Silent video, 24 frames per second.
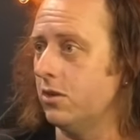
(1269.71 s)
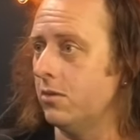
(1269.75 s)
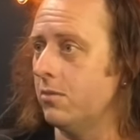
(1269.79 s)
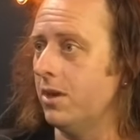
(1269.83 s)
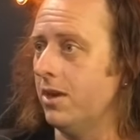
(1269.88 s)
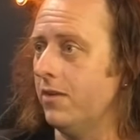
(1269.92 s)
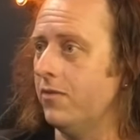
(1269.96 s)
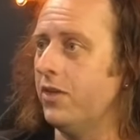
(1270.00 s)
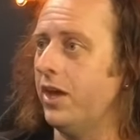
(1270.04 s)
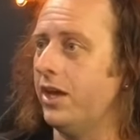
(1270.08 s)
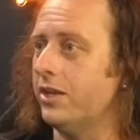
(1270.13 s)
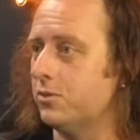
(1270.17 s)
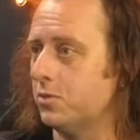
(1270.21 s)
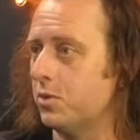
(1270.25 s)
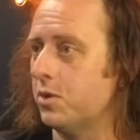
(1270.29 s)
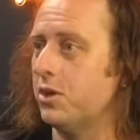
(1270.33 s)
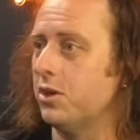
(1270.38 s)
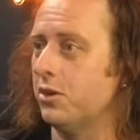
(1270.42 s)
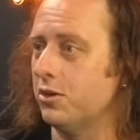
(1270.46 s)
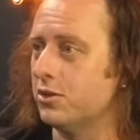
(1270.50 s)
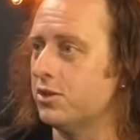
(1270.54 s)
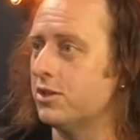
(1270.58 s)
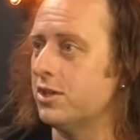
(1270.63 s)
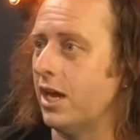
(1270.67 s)
I mean, if that's what
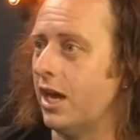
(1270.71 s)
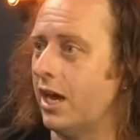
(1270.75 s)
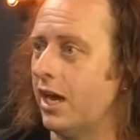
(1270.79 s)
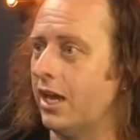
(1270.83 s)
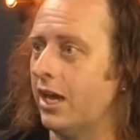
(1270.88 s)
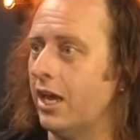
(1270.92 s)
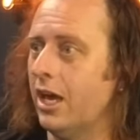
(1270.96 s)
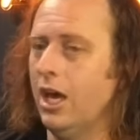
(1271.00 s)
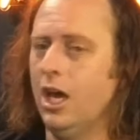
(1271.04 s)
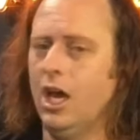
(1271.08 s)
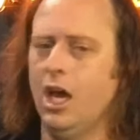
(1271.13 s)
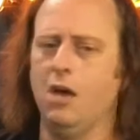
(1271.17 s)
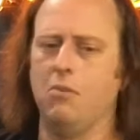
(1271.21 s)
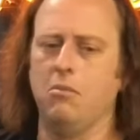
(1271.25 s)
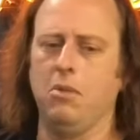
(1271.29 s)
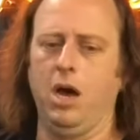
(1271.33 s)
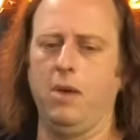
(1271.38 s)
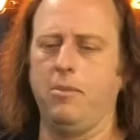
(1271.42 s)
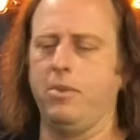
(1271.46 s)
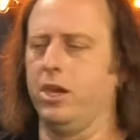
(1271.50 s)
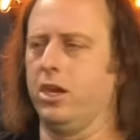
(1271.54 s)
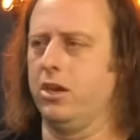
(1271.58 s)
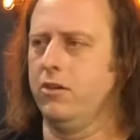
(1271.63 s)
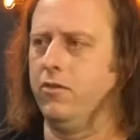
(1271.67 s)
you're saying, my
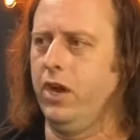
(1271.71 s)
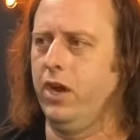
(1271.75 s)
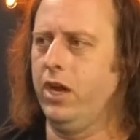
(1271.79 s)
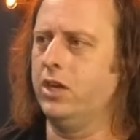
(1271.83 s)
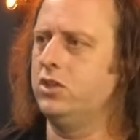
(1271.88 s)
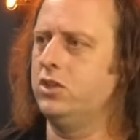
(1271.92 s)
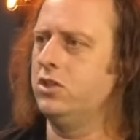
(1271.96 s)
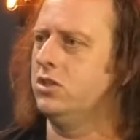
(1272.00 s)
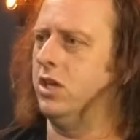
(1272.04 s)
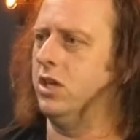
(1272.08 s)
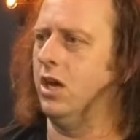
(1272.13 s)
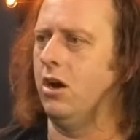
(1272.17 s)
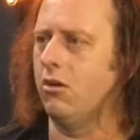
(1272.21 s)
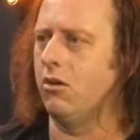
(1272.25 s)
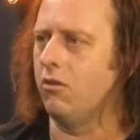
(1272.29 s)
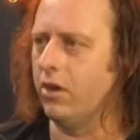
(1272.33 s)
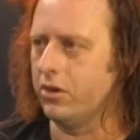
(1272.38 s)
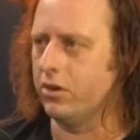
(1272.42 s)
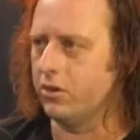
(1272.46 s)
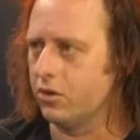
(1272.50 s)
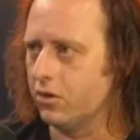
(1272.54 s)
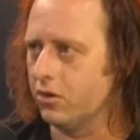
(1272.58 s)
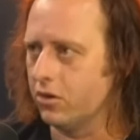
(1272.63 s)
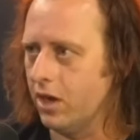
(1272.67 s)
big advantage is how I
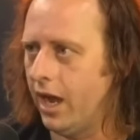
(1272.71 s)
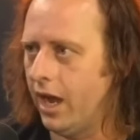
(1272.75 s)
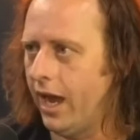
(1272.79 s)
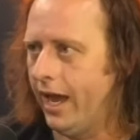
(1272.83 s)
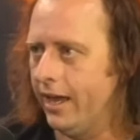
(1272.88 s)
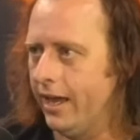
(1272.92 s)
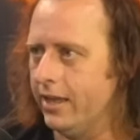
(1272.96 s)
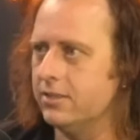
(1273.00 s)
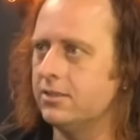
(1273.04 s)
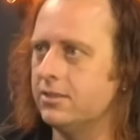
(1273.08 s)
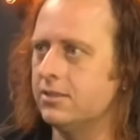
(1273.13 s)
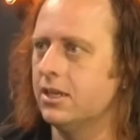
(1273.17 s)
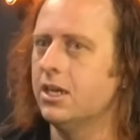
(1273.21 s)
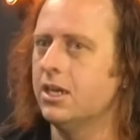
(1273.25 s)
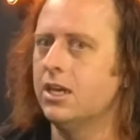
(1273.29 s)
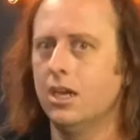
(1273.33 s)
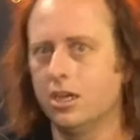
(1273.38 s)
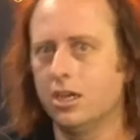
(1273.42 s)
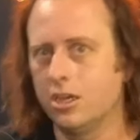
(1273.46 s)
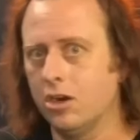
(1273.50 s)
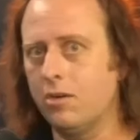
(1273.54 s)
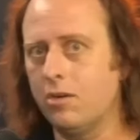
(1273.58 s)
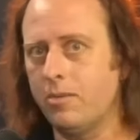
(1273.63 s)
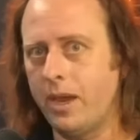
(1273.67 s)
run Google Ads,
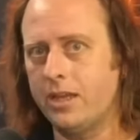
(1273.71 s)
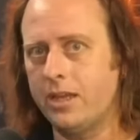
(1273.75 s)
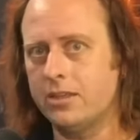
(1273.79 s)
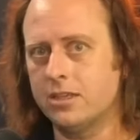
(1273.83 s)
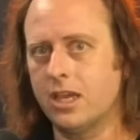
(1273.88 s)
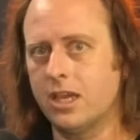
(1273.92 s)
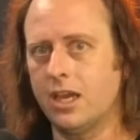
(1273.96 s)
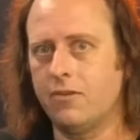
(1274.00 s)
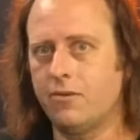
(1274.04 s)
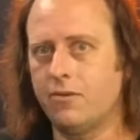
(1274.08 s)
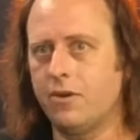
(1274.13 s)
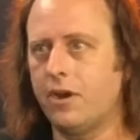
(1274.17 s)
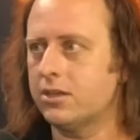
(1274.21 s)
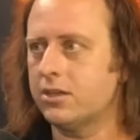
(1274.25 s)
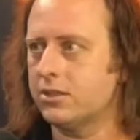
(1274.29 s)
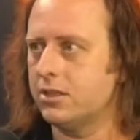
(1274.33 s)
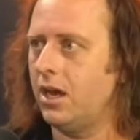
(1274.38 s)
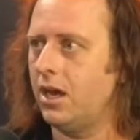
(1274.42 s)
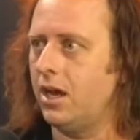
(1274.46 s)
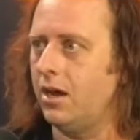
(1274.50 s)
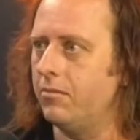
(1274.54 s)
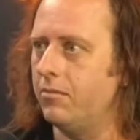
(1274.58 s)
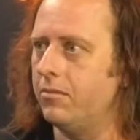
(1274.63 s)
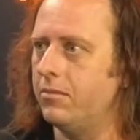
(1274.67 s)
you're about to get fucked
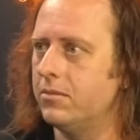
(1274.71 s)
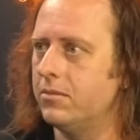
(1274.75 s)
up